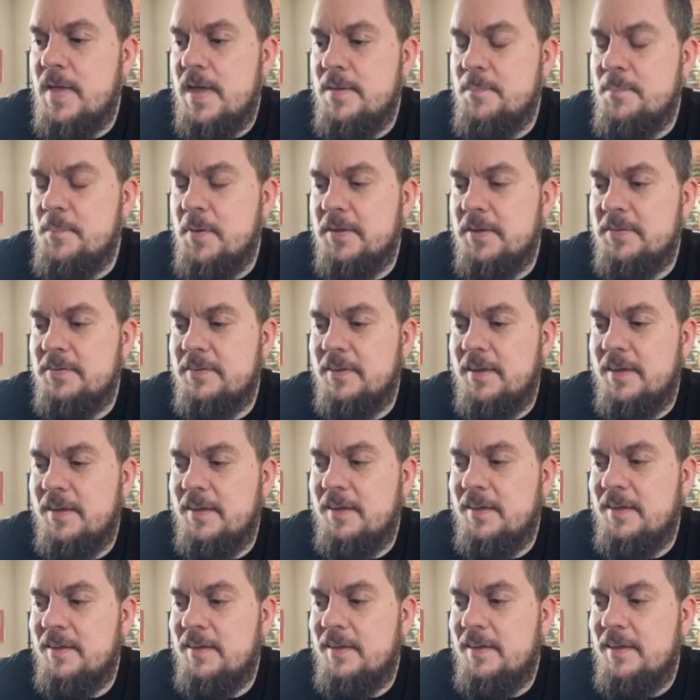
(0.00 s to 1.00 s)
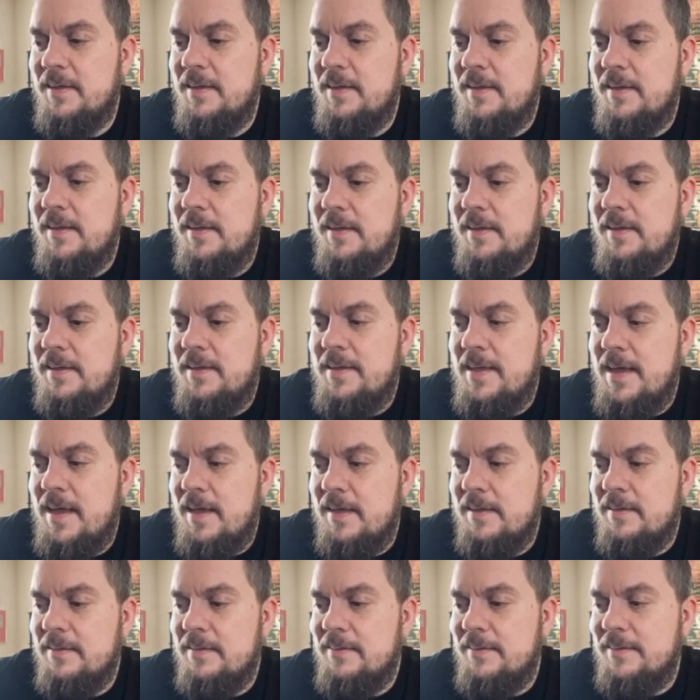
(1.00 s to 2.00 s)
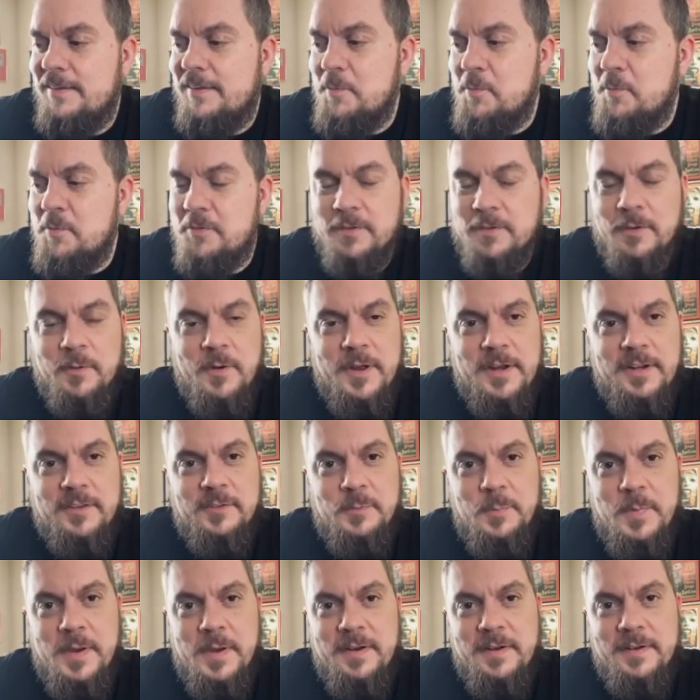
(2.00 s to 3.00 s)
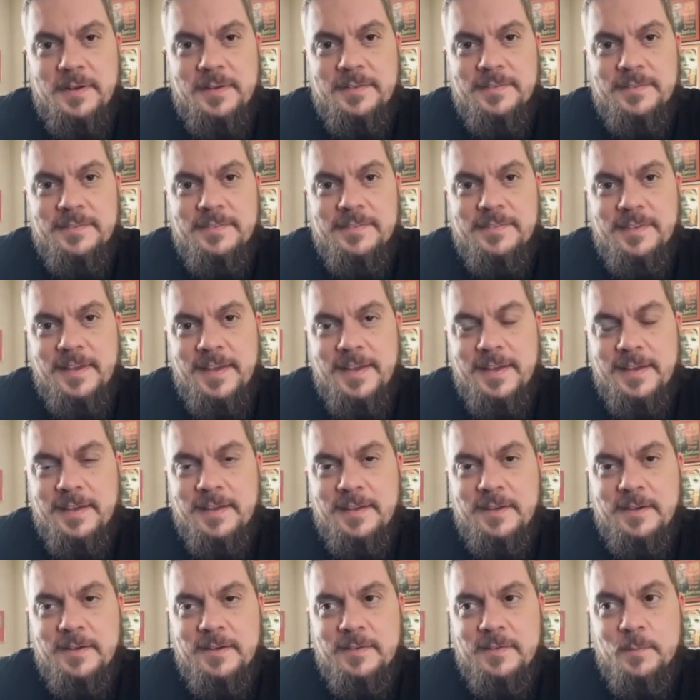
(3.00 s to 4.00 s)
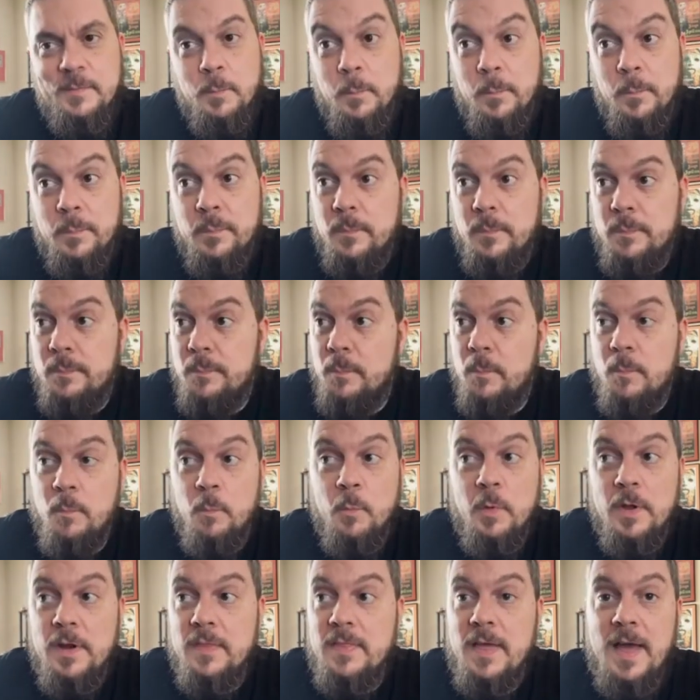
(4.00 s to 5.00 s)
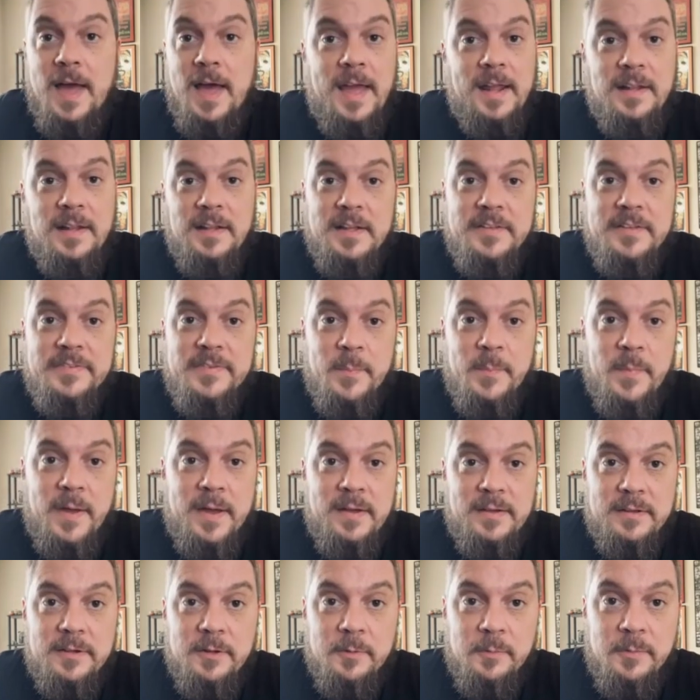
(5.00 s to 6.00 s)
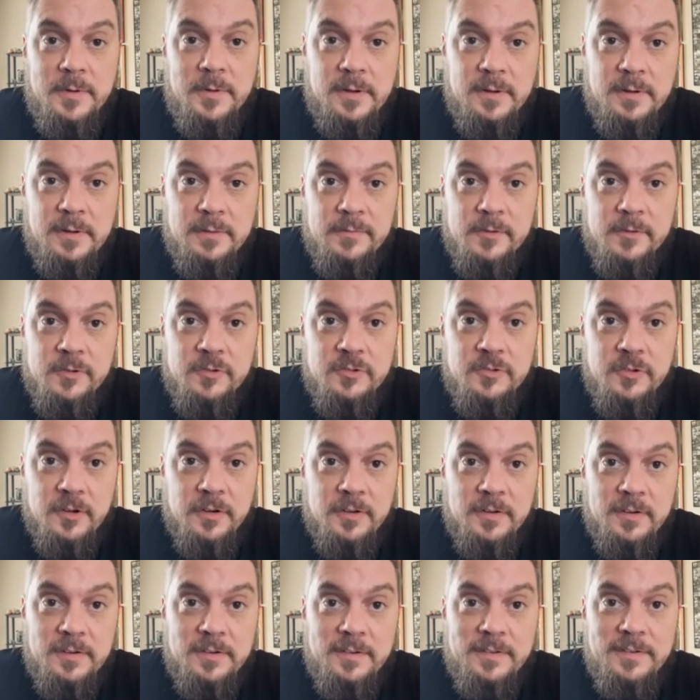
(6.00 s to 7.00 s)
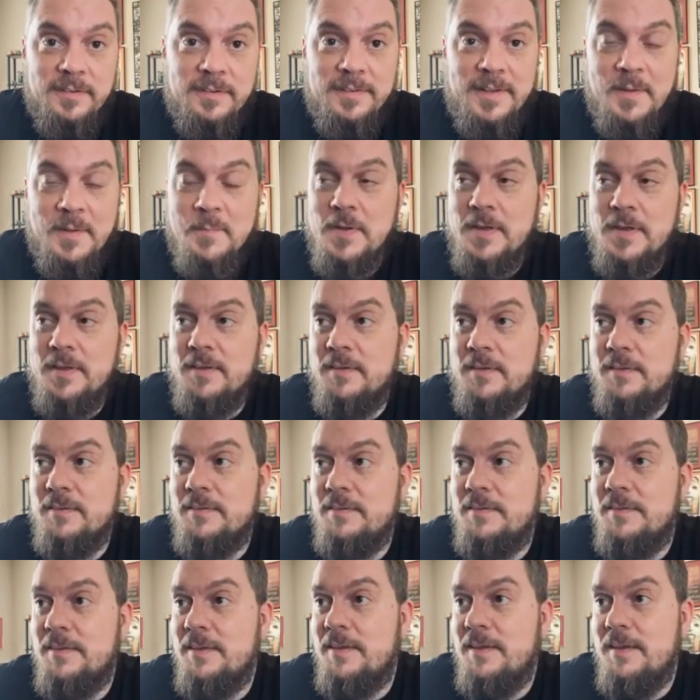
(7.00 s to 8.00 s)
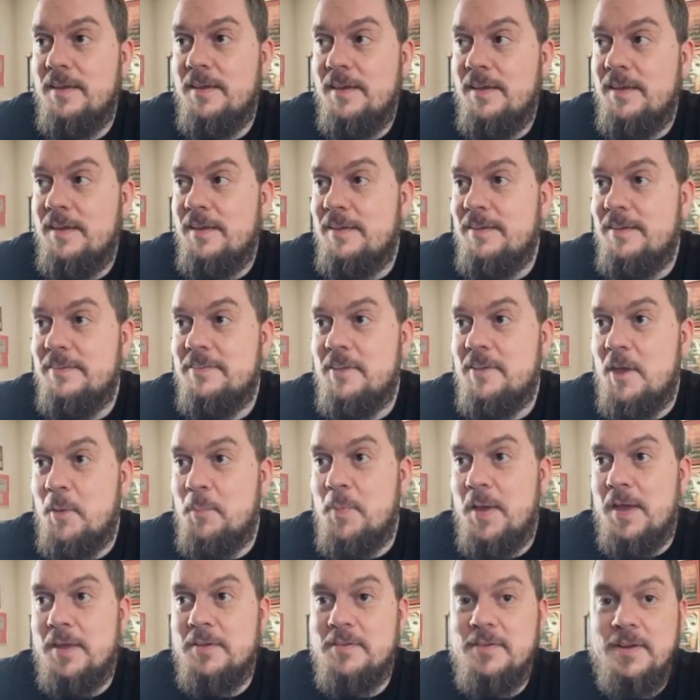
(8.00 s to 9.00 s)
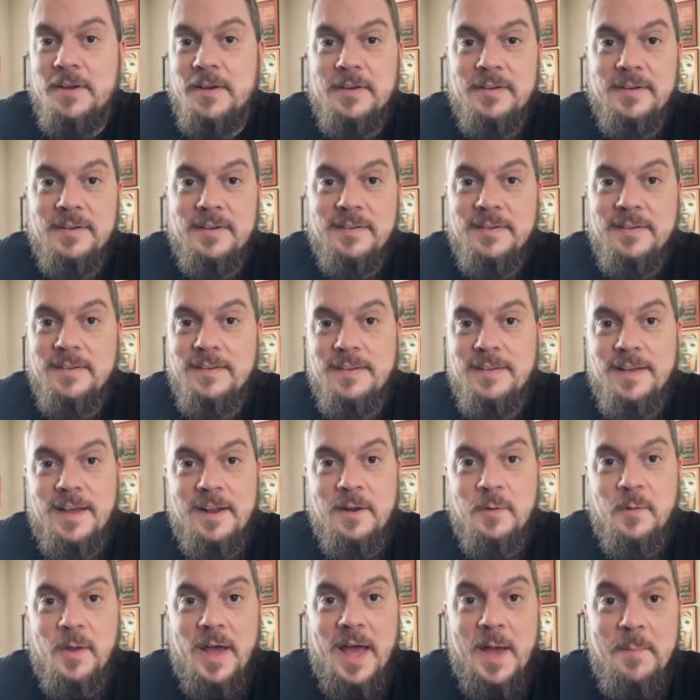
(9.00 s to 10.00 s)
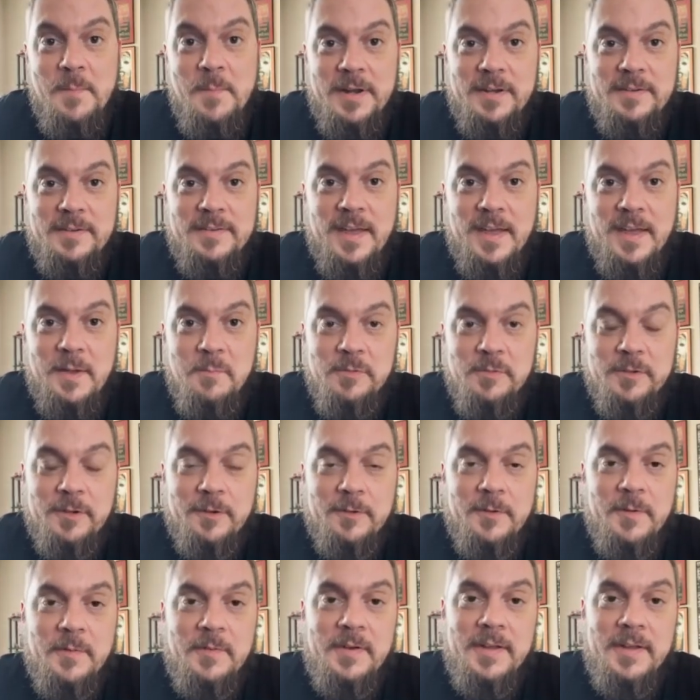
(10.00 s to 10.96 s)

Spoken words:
But yeah, it was a great experience and one of the highlights of my career for sure. I mean, saw Pantera I don't know how many times growing